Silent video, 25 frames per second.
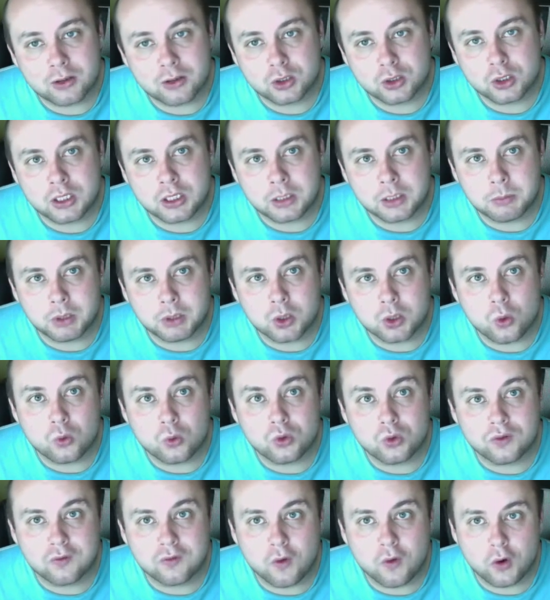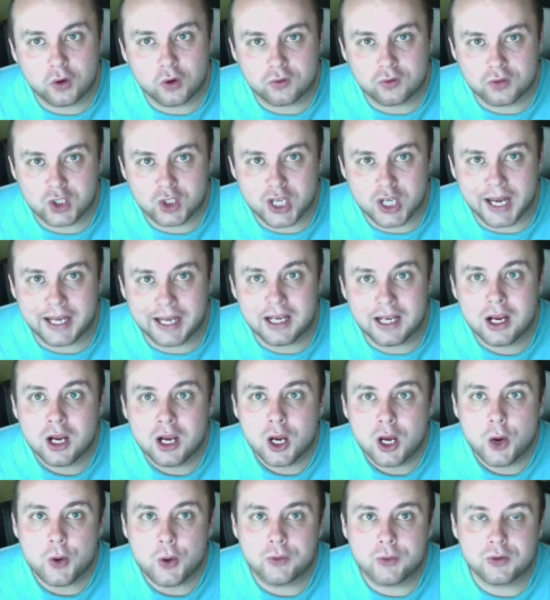but it's now going to be called the
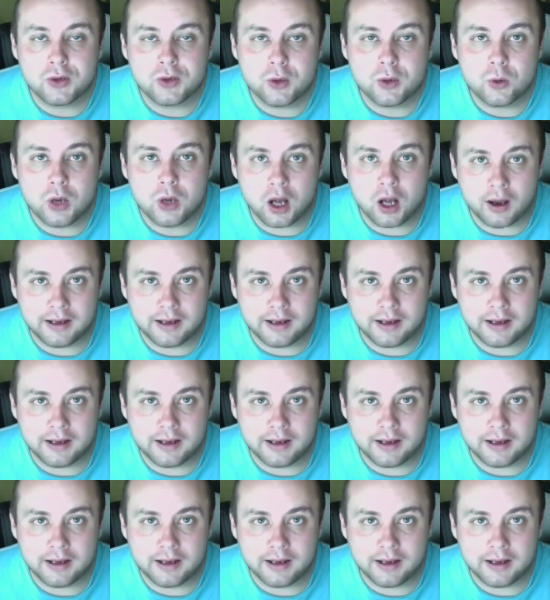4th gen